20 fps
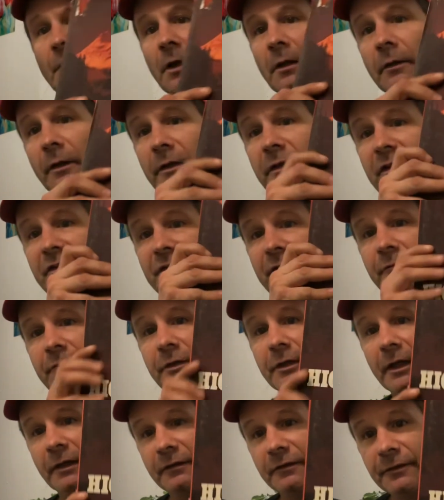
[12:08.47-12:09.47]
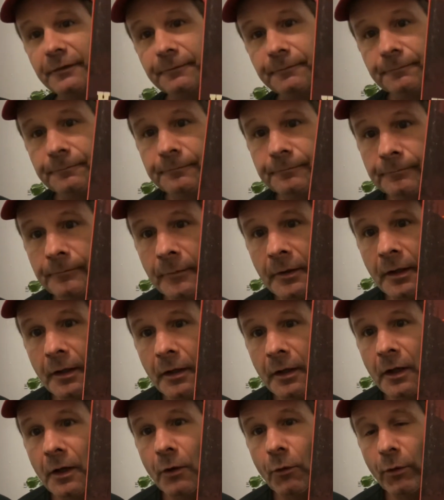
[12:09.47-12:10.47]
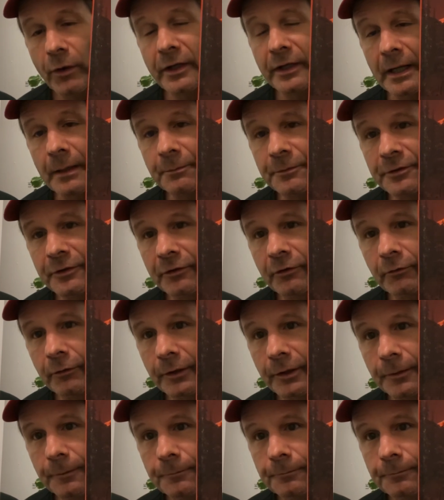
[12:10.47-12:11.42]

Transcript: 1978. What can happen to your career?